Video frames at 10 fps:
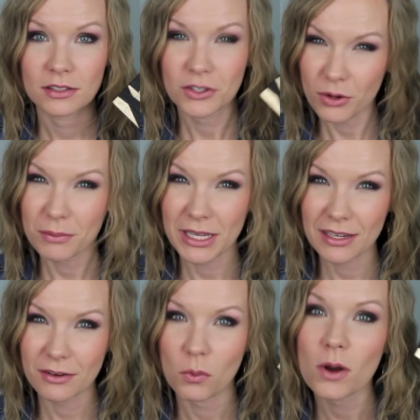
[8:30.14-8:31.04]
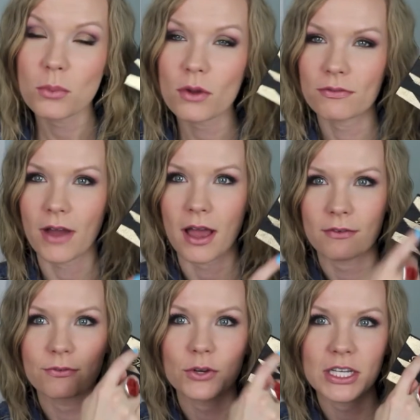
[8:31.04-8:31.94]
You know what I mean? one point
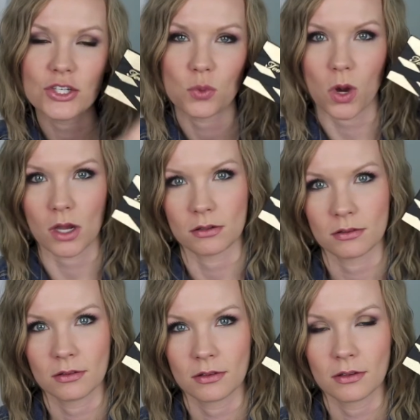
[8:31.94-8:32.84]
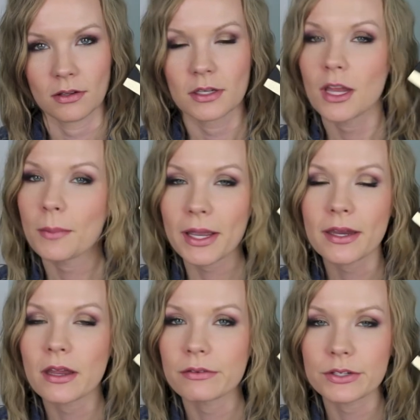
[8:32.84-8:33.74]
five for each one. Now, am I
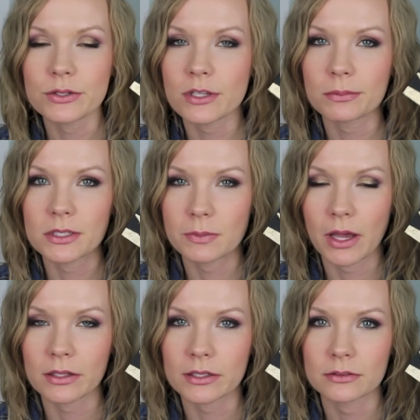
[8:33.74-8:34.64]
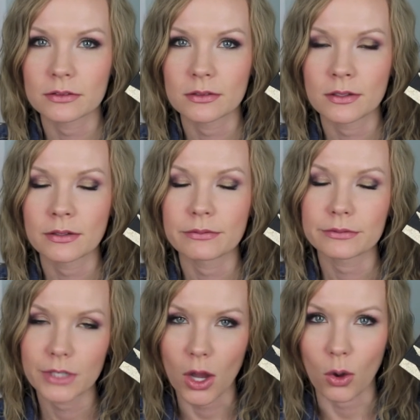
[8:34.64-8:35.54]
going to ever use up this palette?
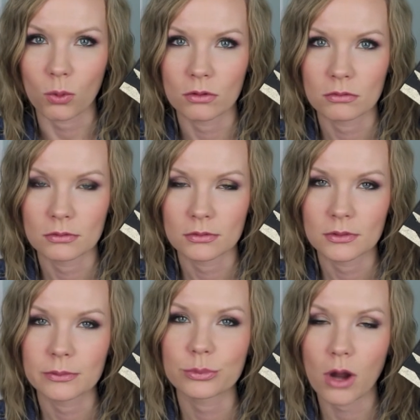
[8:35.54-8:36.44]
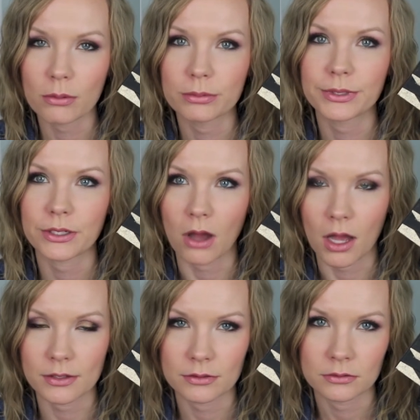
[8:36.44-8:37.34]
No, probably
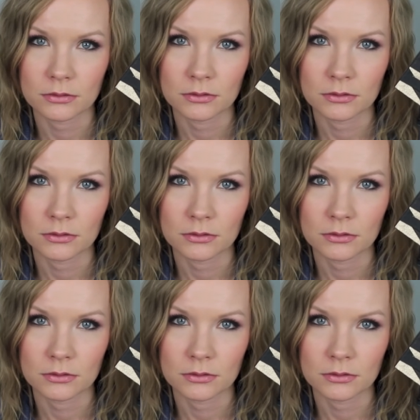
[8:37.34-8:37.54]
not.